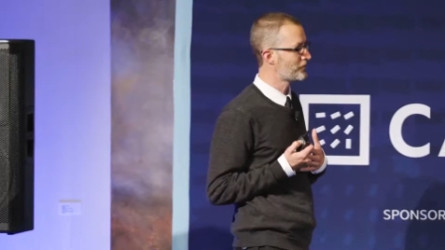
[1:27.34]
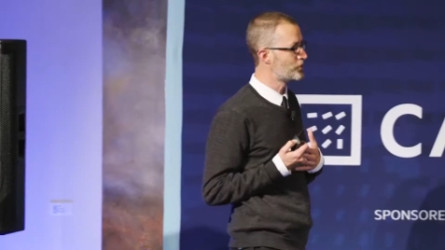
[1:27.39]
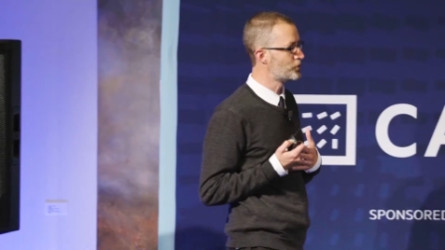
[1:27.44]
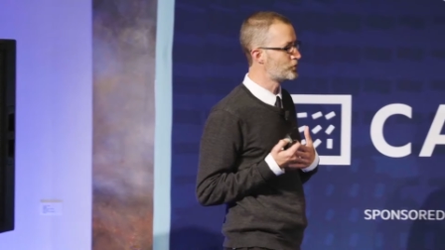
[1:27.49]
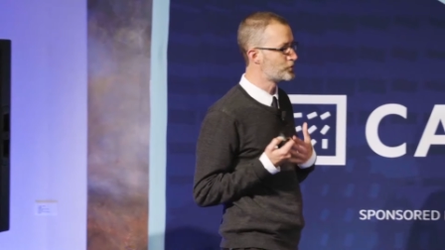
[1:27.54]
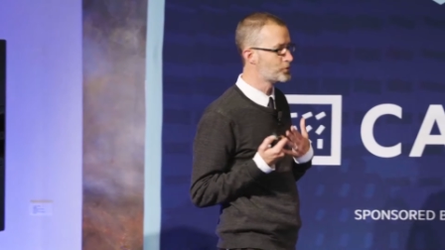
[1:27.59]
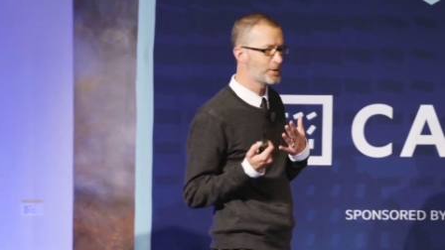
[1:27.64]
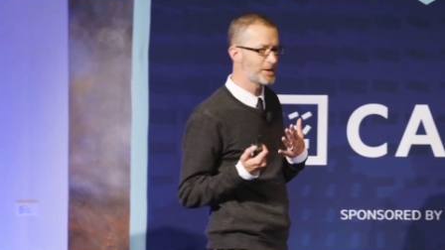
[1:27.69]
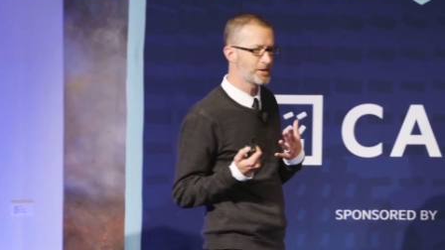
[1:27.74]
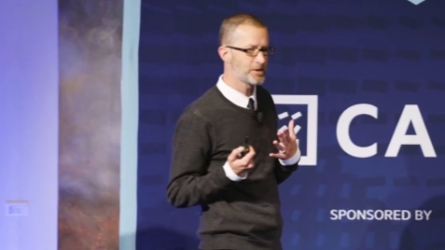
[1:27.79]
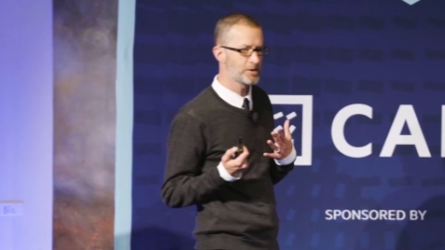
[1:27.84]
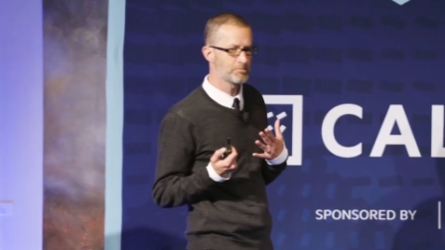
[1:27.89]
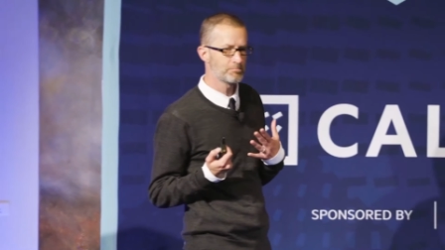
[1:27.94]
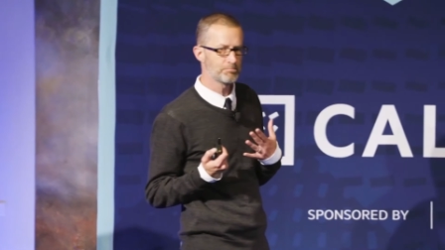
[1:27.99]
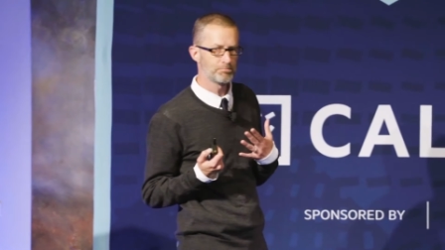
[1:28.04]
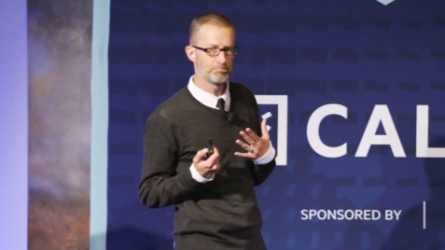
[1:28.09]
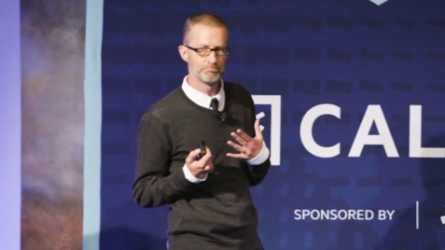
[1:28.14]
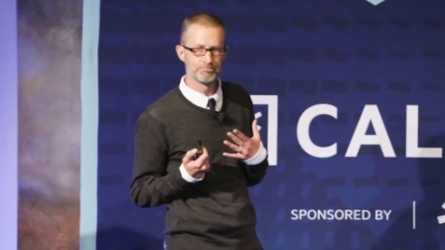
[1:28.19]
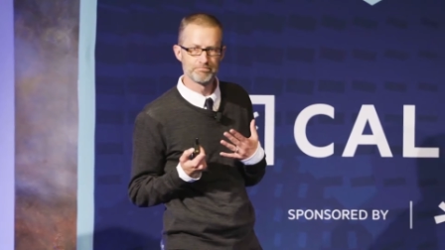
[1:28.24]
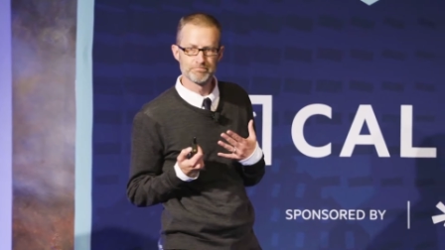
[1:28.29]
And if you're doing
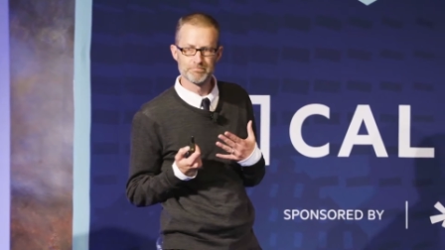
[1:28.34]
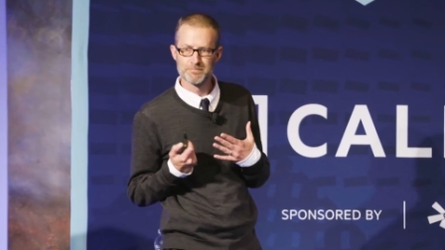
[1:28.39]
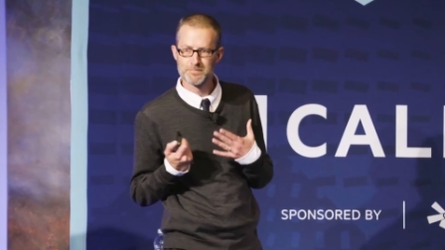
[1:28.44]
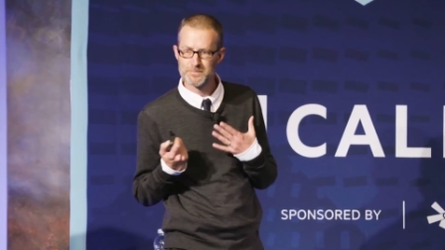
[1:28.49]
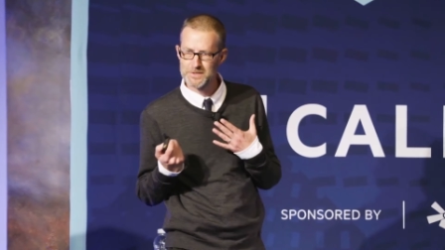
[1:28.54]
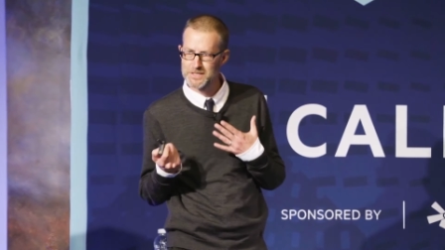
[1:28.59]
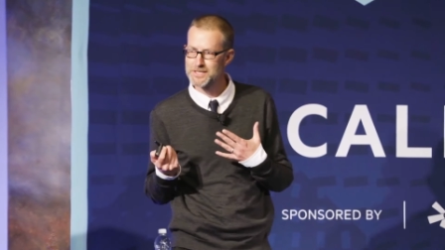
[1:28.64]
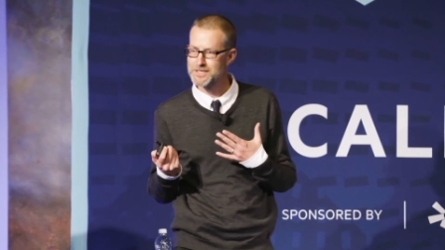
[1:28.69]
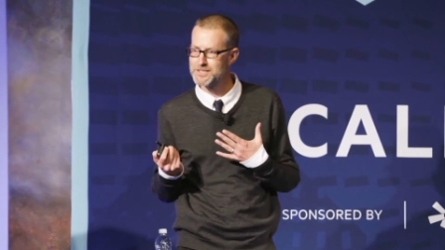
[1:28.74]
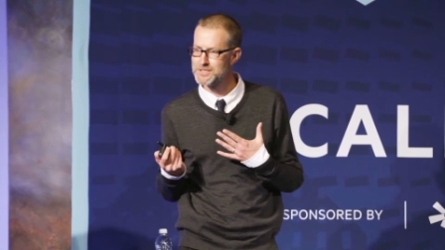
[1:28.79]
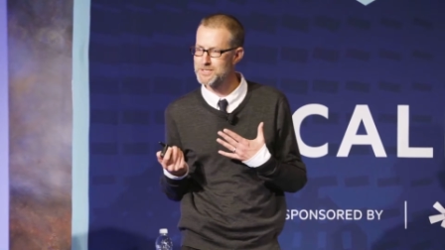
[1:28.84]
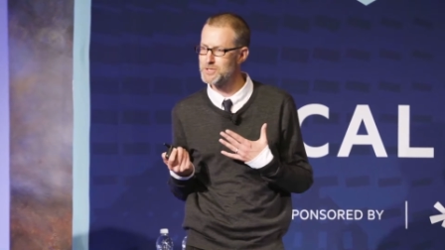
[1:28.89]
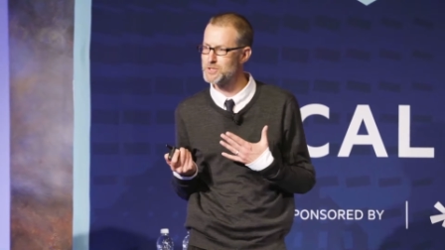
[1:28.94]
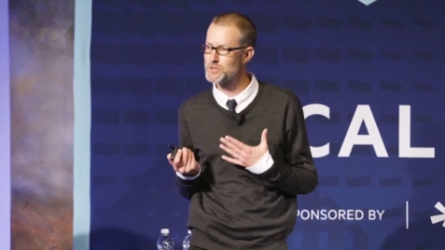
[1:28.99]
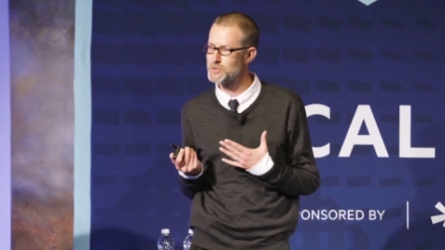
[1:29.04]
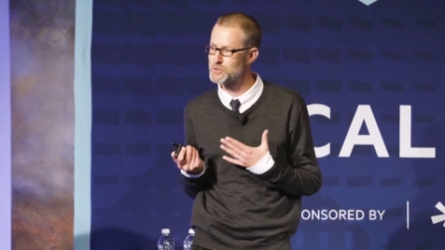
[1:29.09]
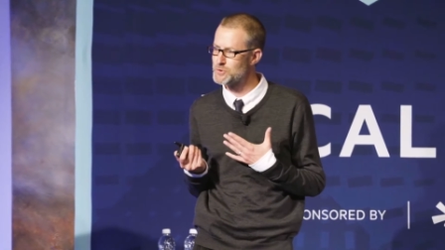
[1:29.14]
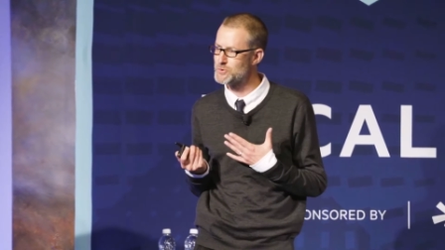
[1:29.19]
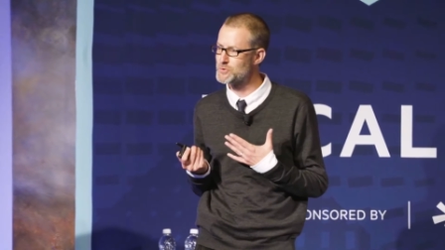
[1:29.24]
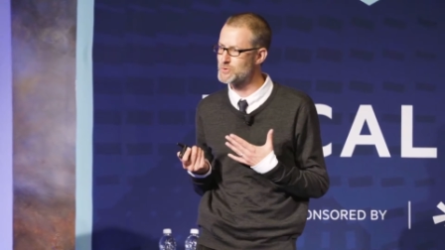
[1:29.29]
them,
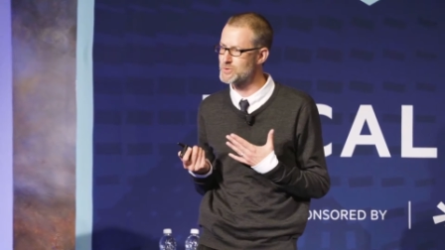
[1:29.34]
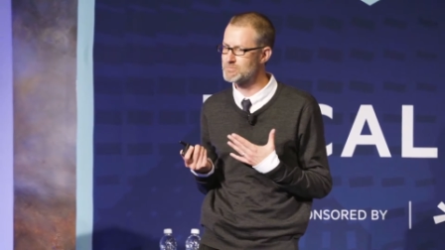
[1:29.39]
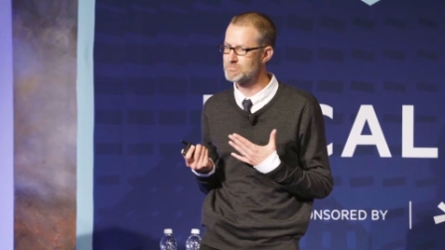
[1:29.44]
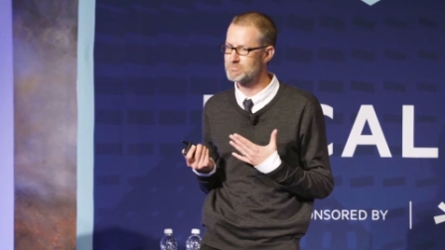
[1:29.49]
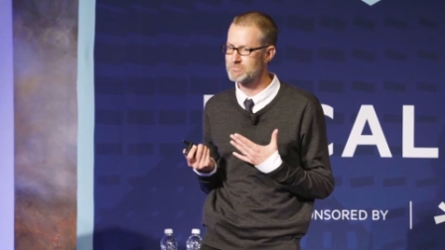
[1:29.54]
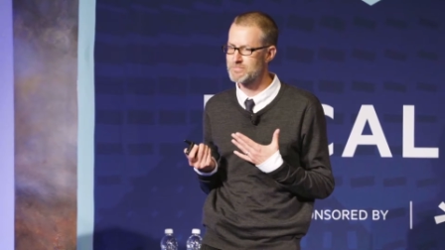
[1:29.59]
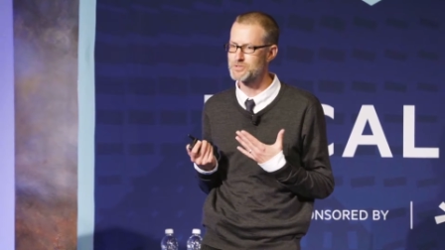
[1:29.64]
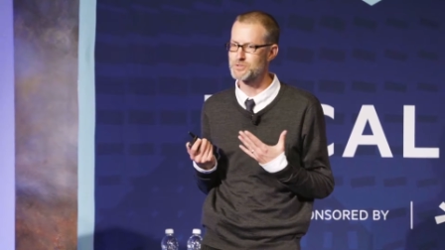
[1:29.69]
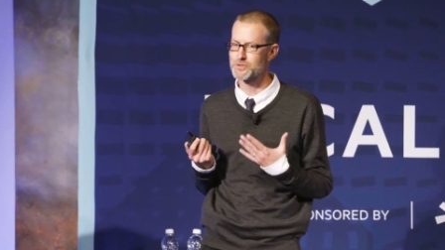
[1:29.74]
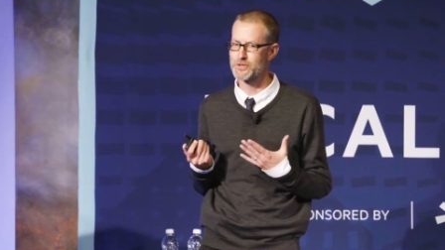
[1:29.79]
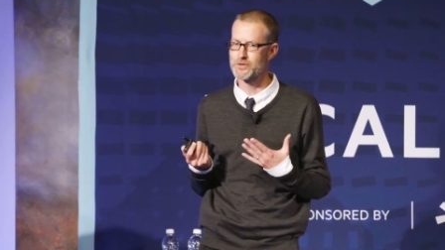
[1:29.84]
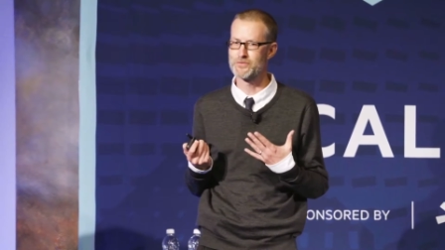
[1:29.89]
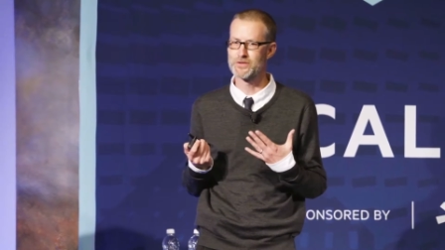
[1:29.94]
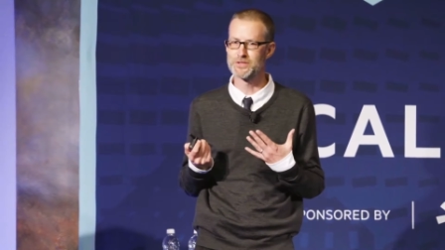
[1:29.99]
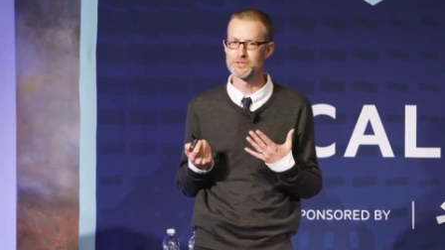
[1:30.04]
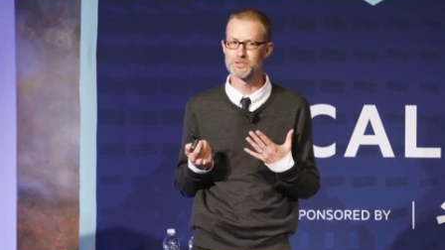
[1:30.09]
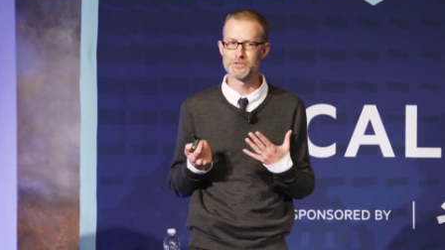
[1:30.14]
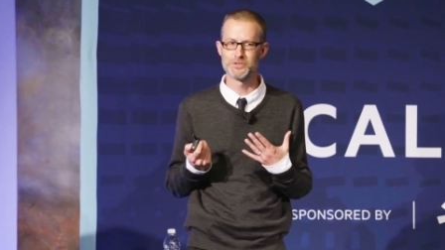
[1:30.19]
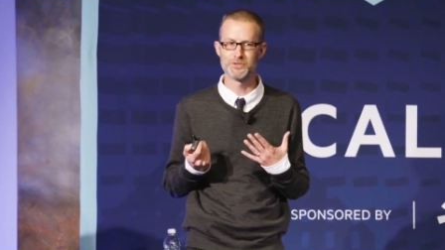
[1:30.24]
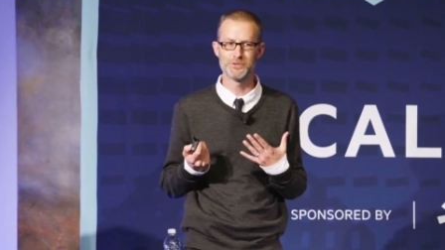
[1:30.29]
continue to do them. That's a good
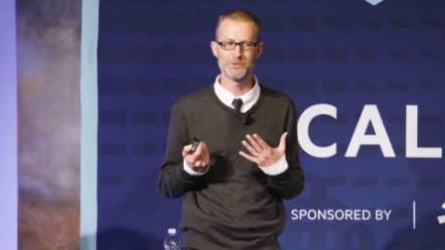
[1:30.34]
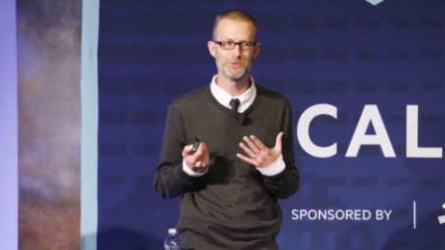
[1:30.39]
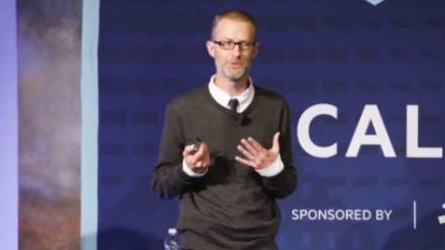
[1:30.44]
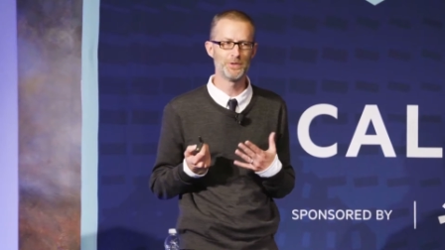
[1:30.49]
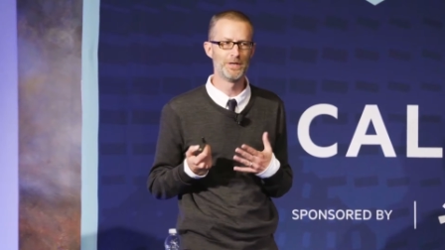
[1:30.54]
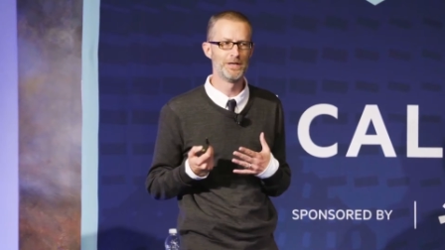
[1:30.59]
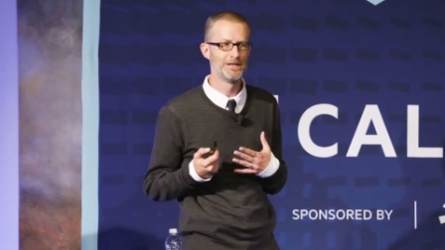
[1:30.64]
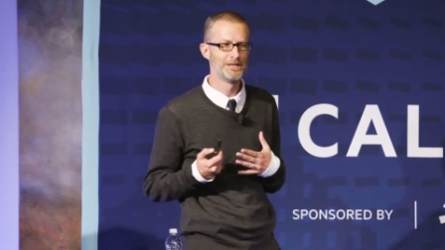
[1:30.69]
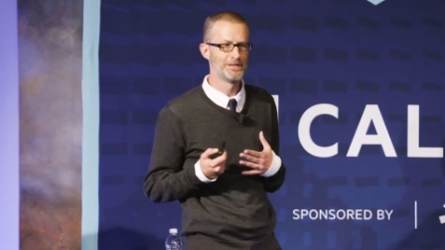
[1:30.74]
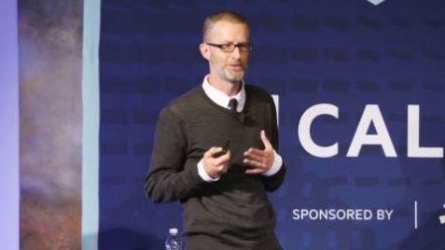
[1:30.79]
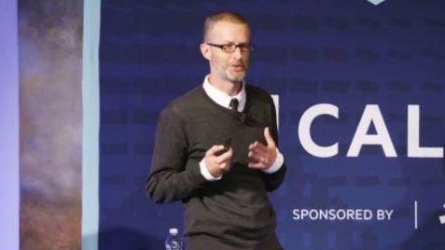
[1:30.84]
thing to do.